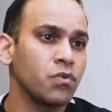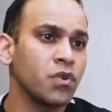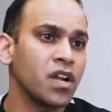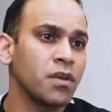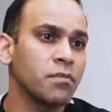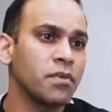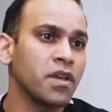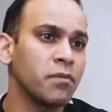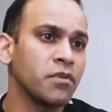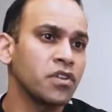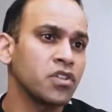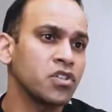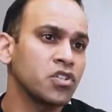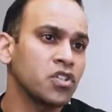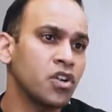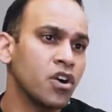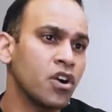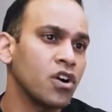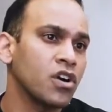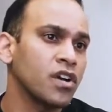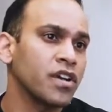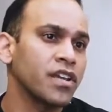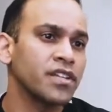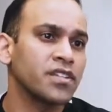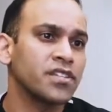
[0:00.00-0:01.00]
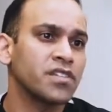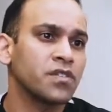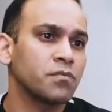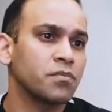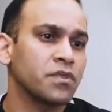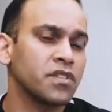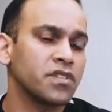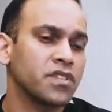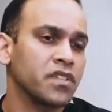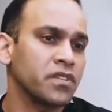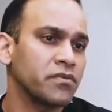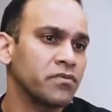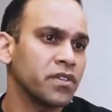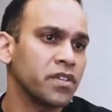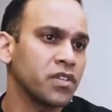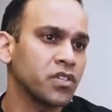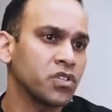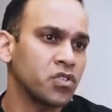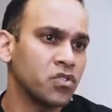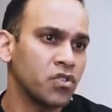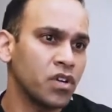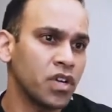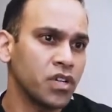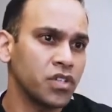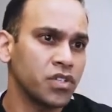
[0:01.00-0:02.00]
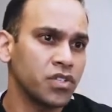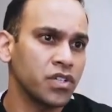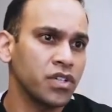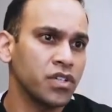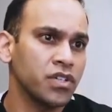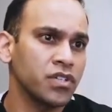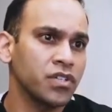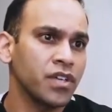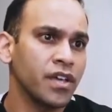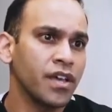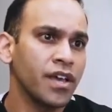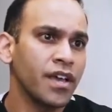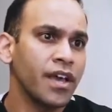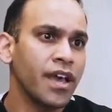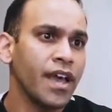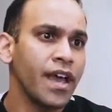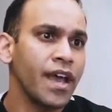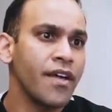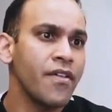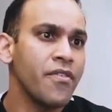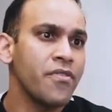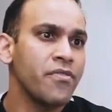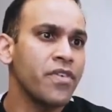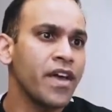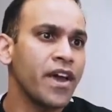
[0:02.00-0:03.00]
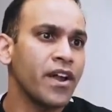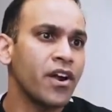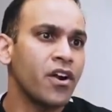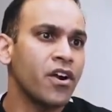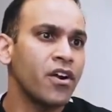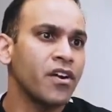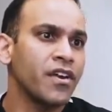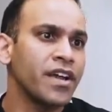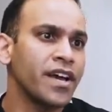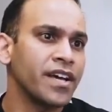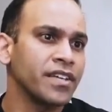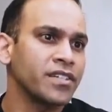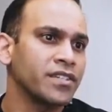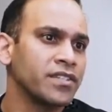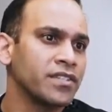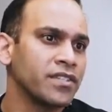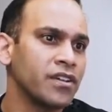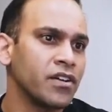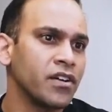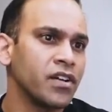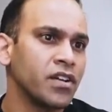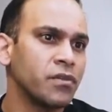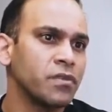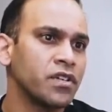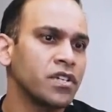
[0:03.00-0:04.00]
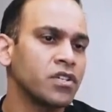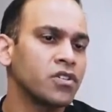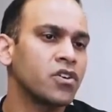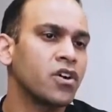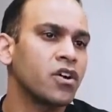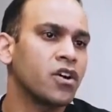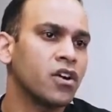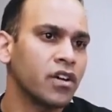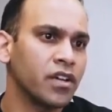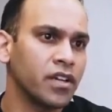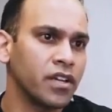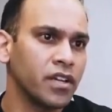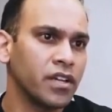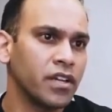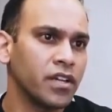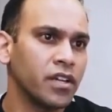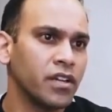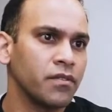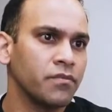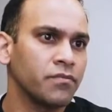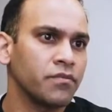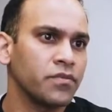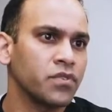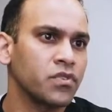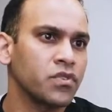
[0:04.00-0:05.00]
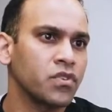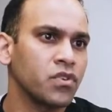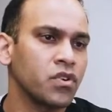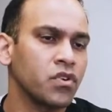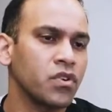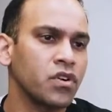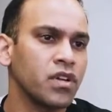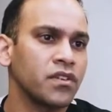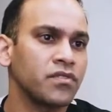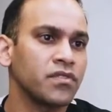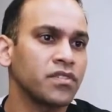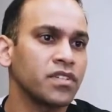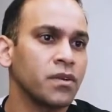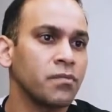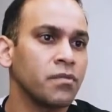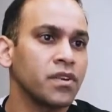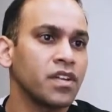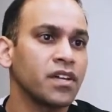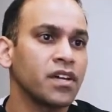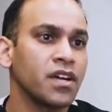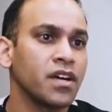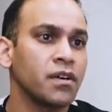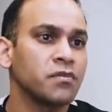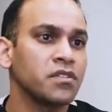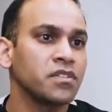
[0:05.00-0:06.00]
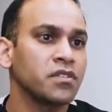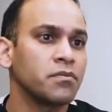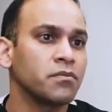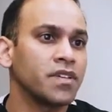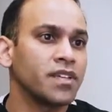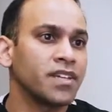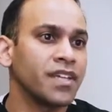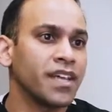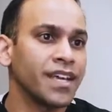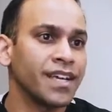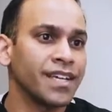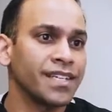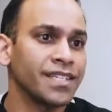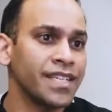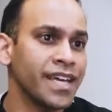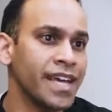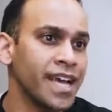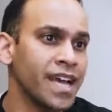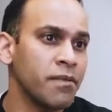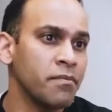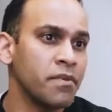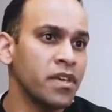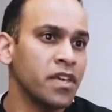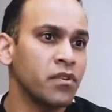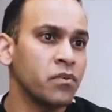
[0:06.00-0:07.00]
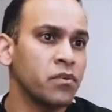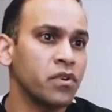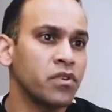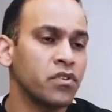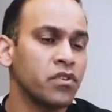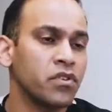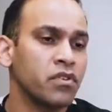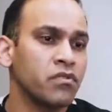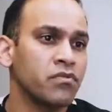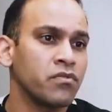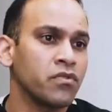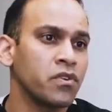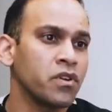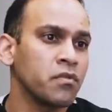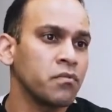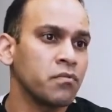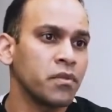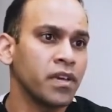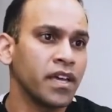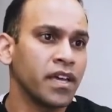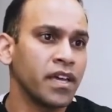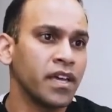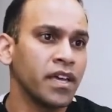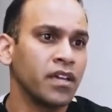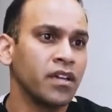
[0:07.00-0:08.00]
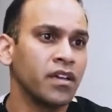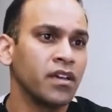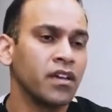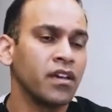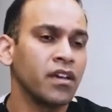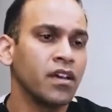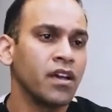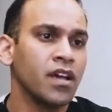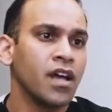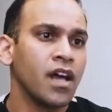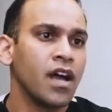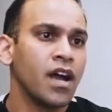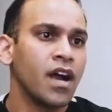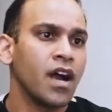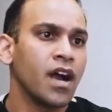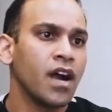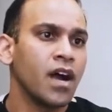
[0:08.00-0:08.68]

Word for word: We want to be able to target specific structures that are necessary to be targeted. So if somebody comes to me like a Tammy with her foot pain,